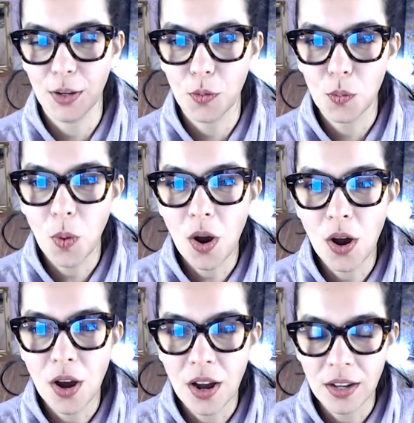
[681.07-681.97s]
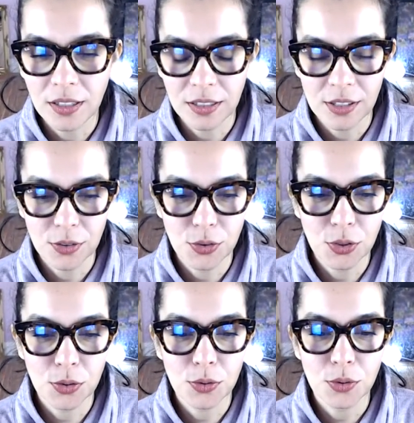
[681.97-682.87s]
one,
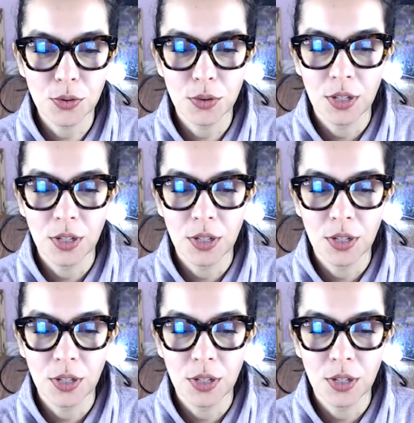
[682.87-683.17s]
two,